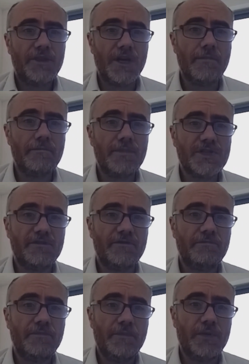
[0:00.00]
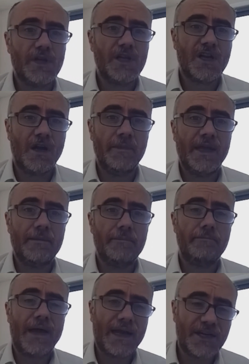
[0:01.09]
the numbers of people coming
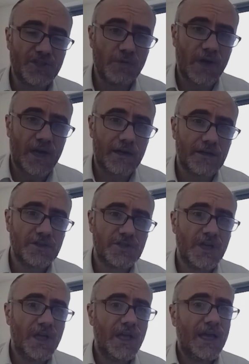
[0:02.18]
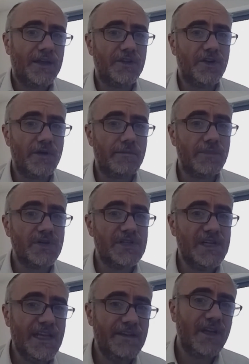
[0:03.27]
back to Ireland and the numbers
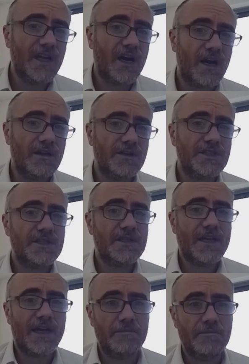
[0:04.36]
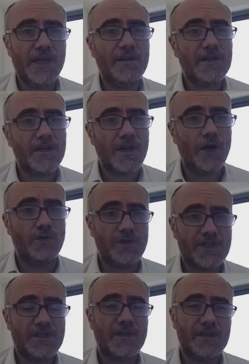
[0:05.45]
leaving Ireland can be
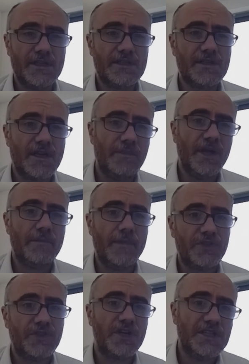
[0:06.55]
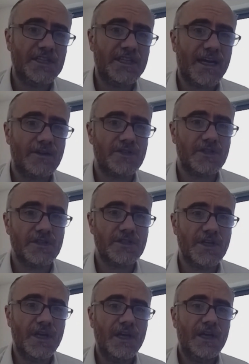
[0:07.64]
close. It can be about
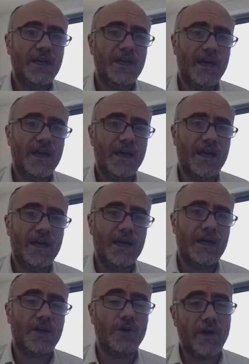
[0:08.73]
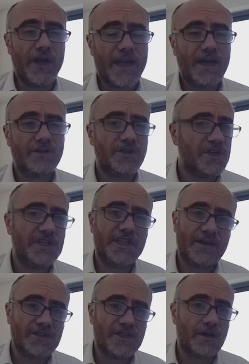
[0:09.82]
30,000 uh, going out, 30,000
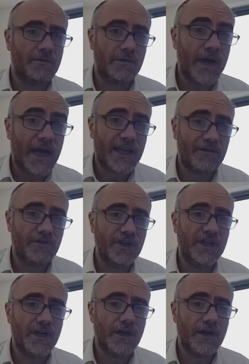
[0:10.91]
coming back every year.